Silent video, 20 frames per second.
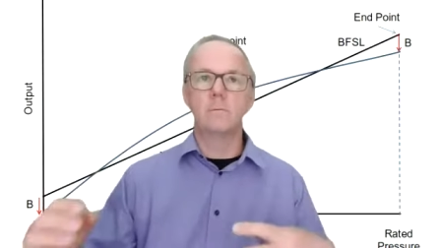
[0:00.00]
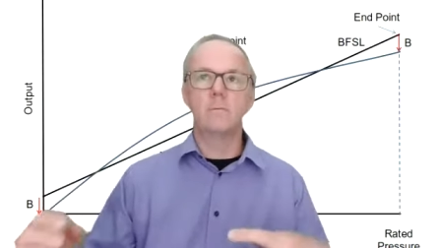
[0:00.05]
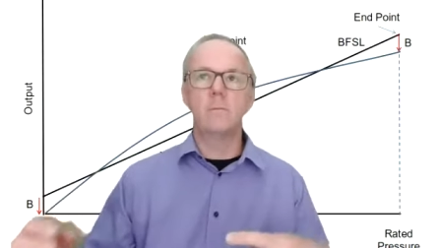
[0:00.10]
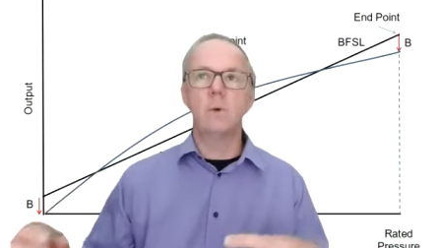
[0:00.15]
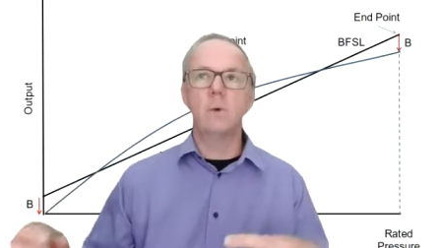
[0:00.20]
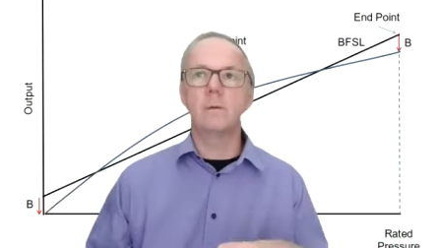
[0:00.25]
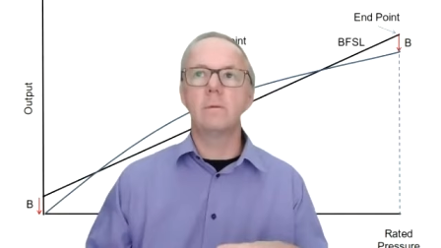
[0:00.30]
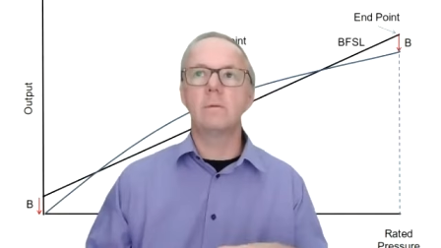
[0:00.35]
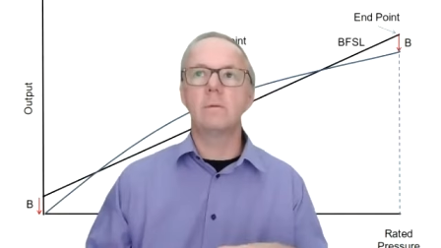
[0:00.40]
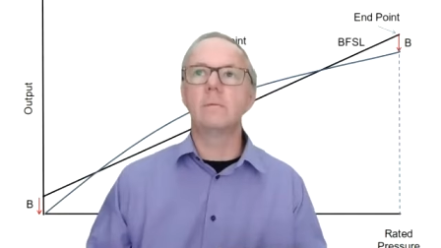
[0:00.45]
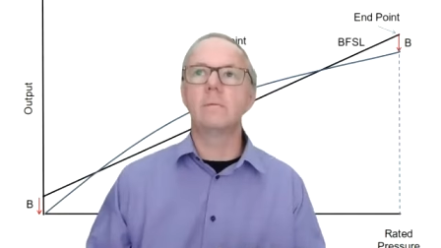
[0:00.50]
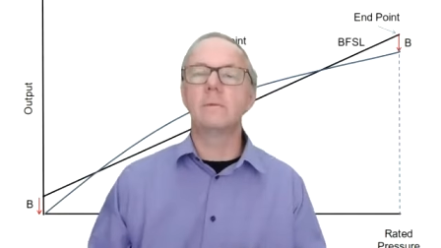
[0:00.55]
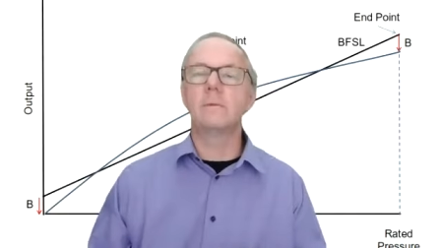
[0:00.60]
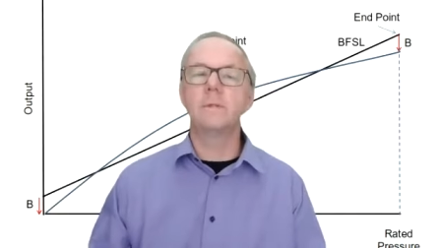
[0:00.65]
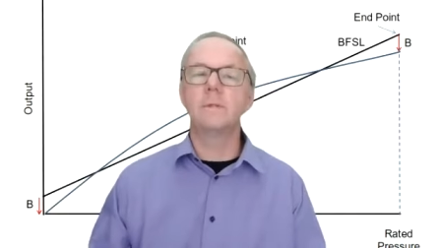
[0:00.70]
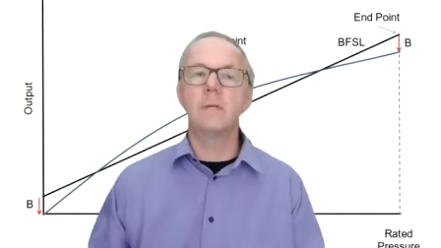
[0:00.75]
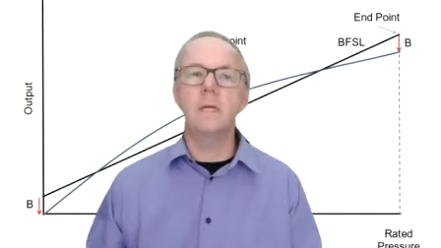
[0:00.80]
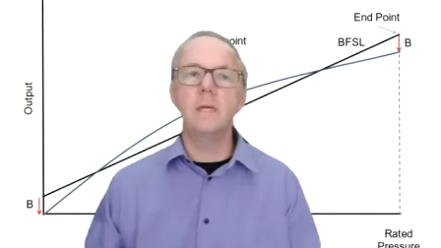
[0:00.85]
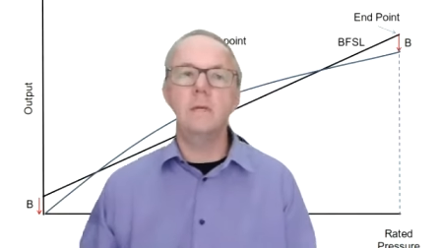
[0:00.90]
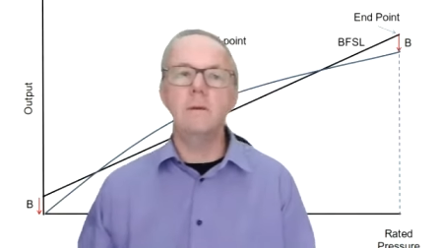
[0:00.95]
well,
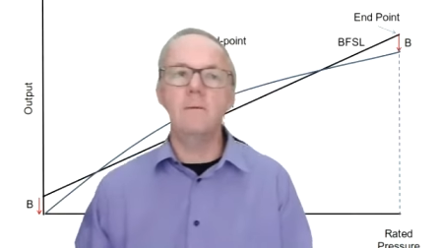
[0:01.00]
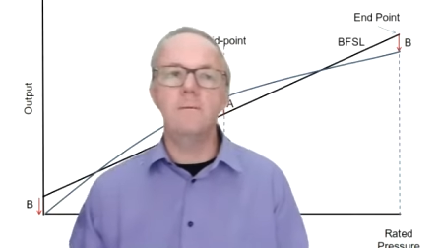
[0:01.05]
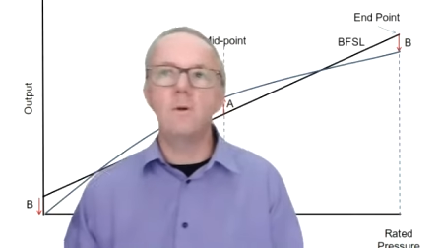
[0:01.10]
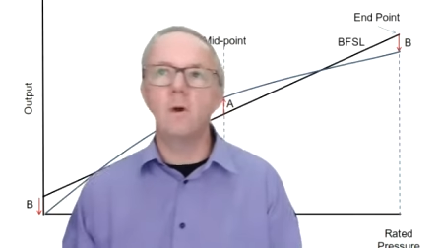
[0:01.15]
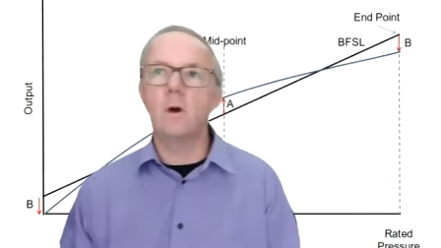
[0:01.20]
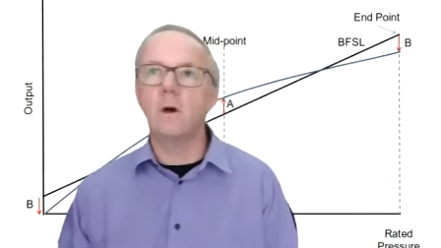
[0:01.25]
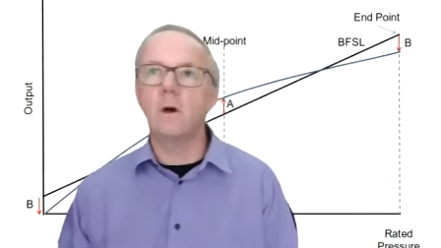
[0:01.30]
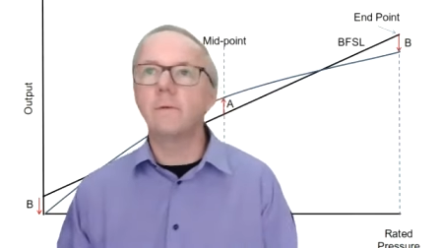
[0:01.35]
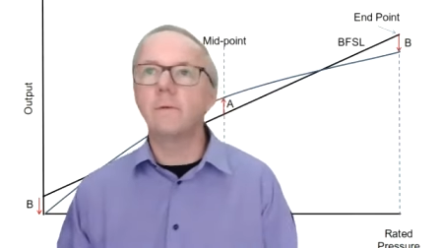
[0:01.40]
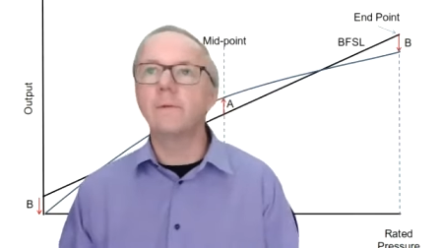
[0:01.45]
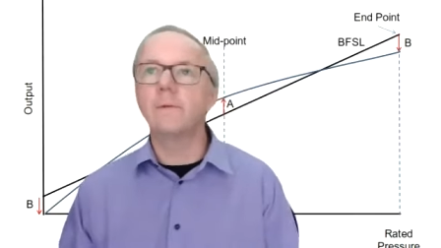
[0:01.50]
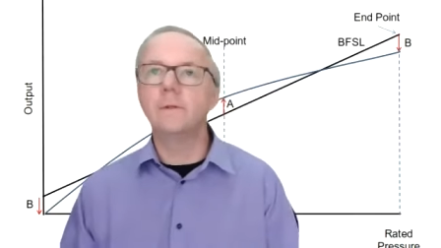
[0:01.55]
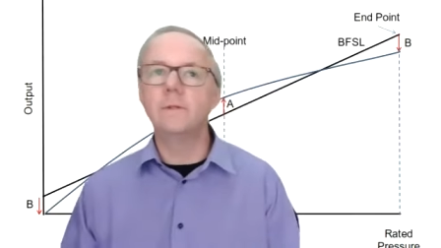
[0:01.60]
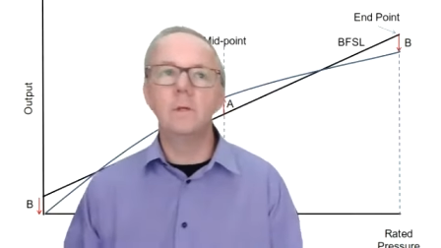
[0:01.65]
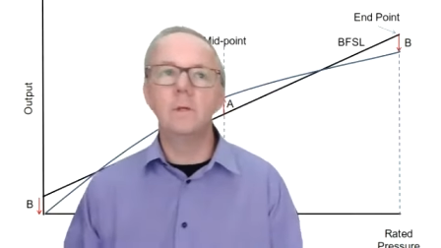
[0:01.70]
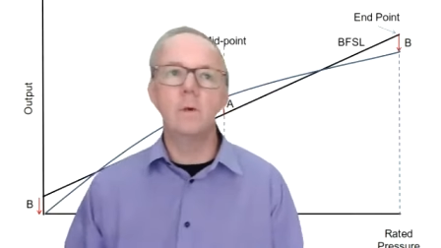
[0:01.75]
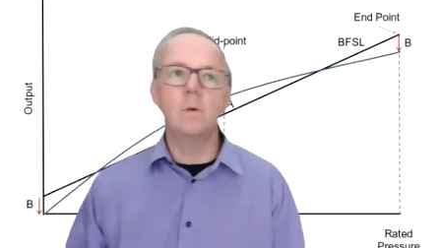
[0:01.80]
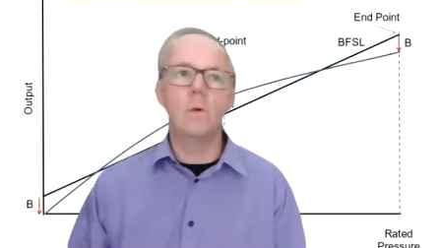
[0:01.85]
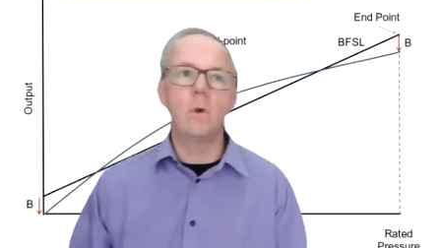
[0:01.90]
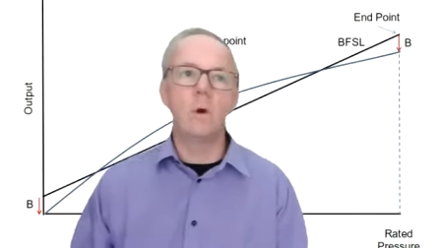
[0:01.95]
say you've got the
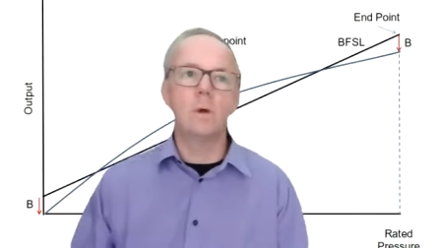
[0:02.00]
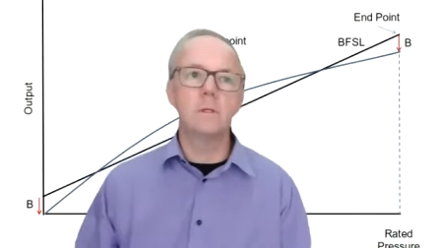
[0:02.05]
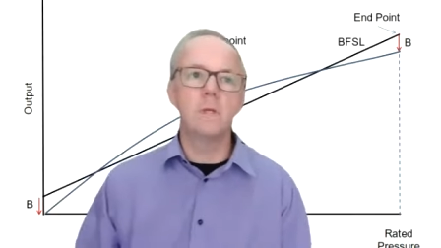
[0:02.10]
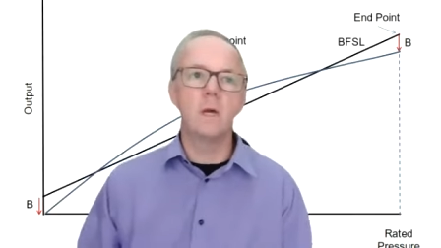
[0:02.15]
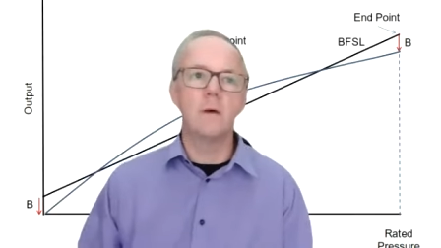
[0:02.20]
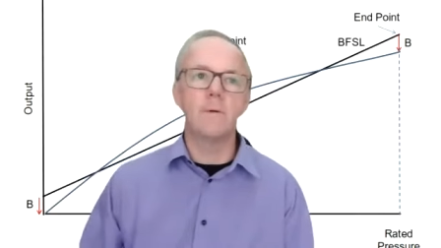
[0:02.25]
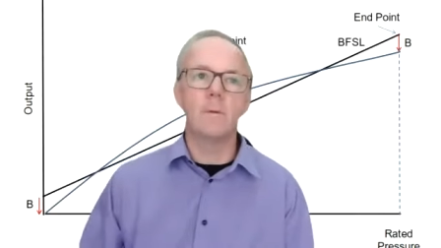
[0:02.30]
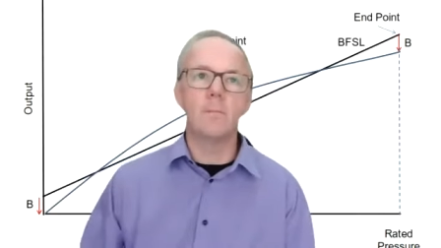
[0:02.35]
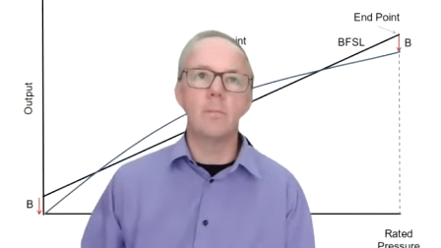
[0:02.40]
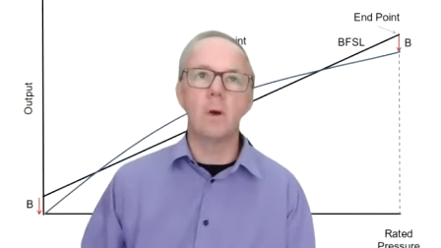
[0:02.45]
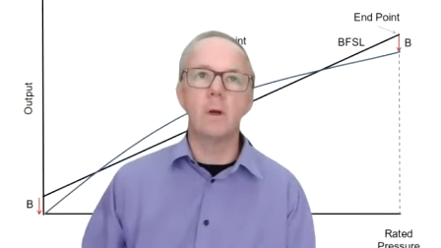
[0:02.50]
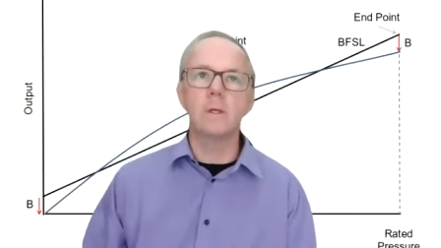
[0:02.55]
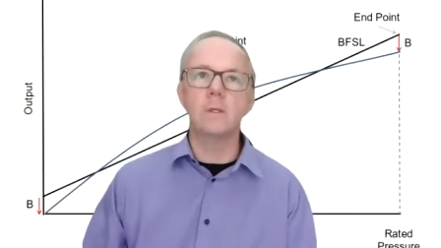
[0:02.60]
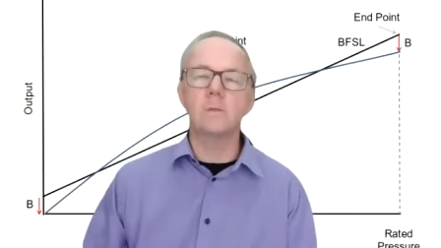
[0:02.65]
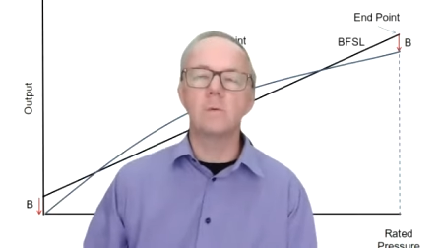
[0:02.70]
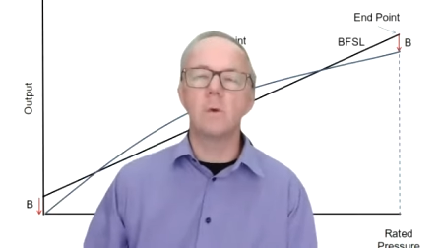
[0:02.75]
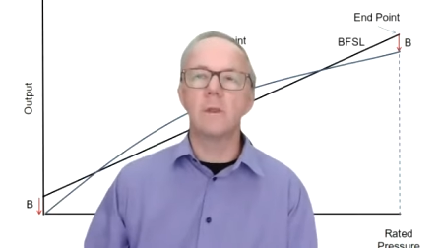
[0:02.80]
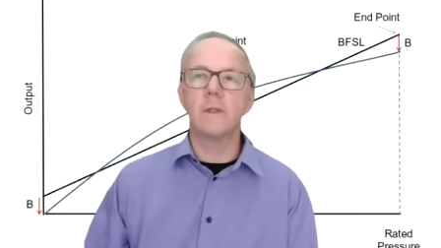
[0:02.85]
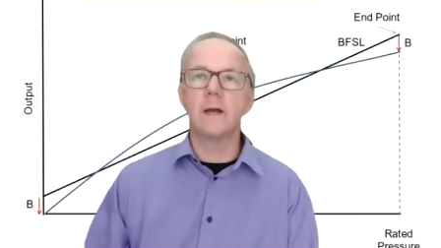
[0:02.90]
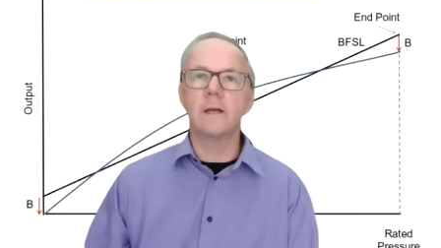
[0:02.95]
two crossover
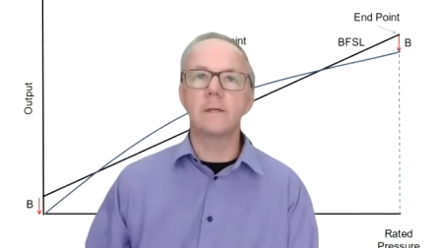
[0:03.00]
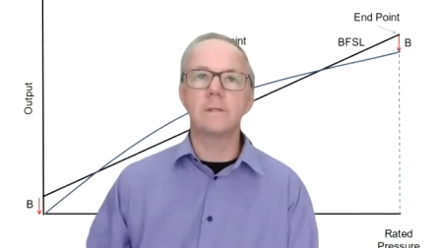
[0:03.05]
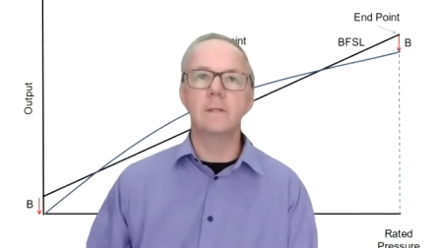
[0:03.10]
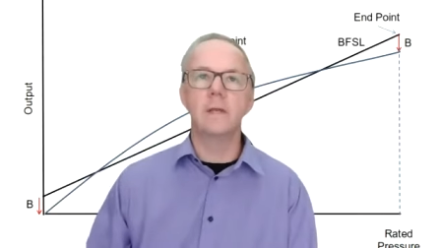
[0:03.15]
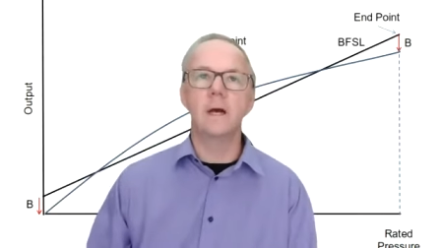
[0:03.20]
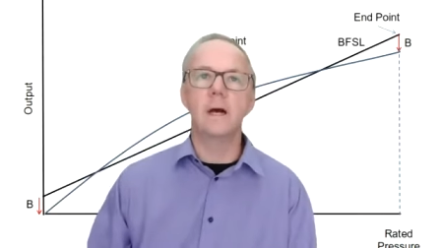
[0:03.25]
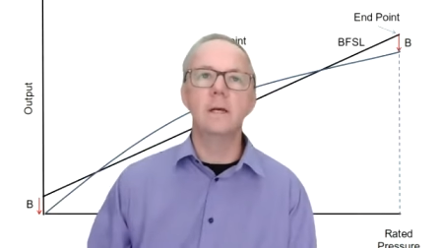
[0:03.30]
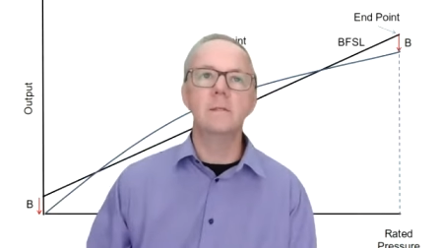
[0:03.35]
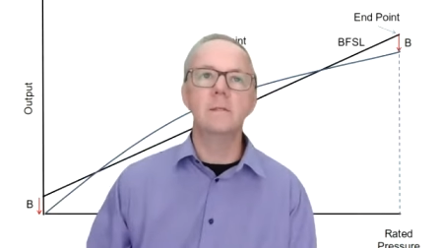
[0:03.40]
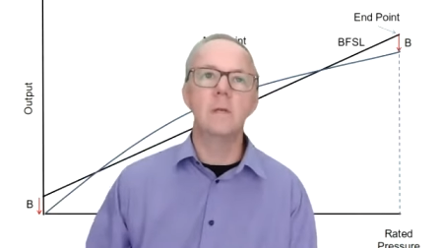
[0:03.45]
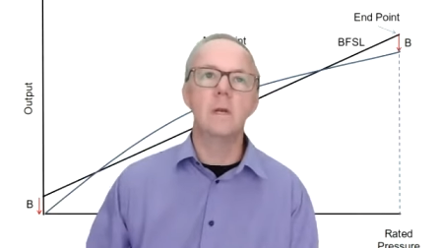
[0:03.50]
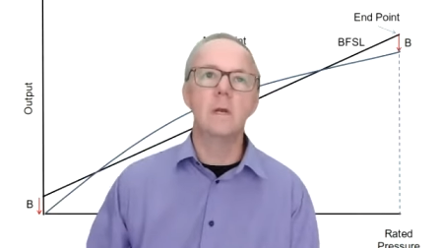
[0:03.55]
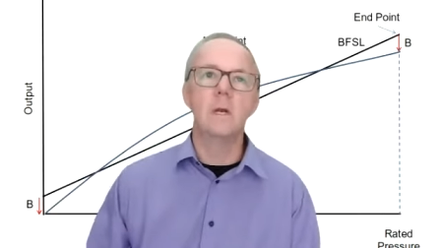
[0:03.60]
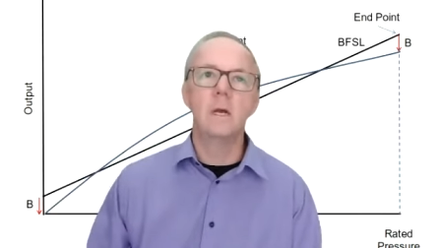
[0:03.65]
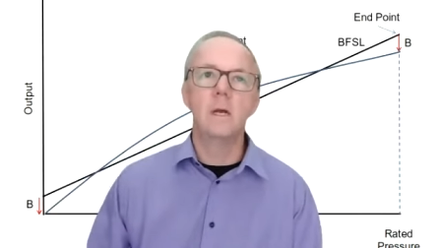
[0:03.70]
points, well, that's nice.